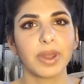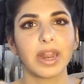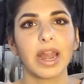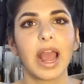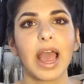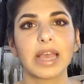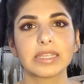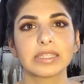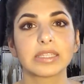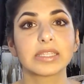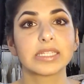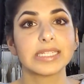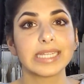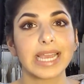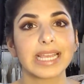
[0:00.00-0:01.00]
but it has
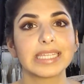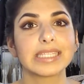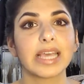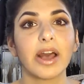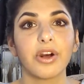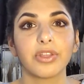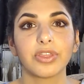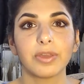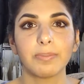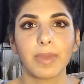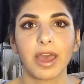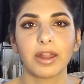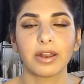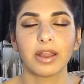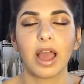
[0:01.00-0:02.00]
this nice healthy
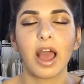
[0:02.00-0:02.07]
matte,